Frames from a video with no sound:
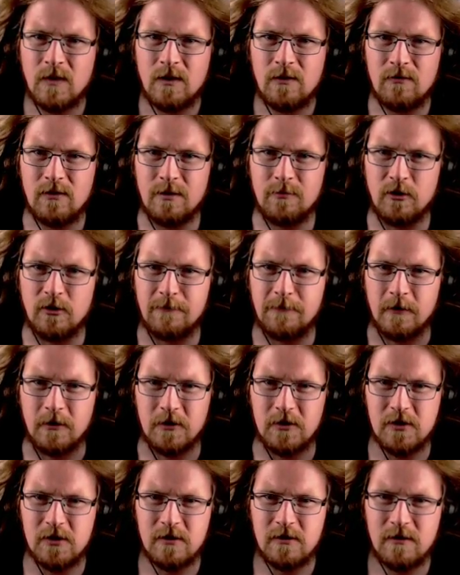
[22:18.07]
Right, more
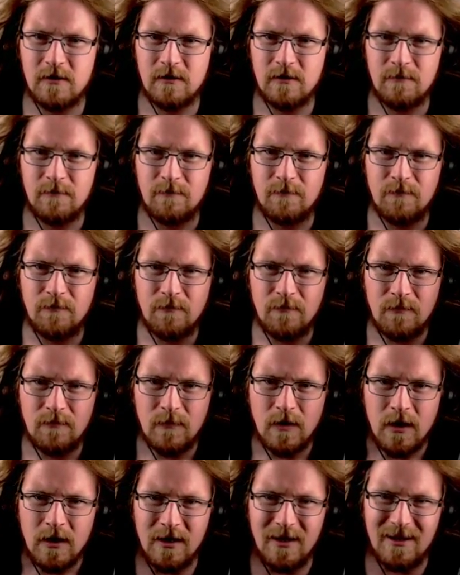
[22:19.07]
fungus.
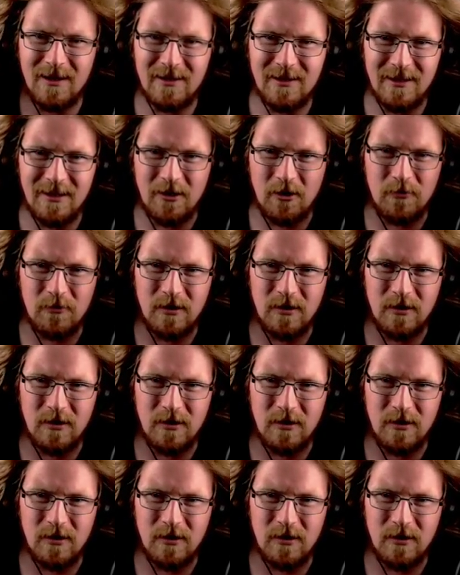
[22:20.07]
Yeah, there you go.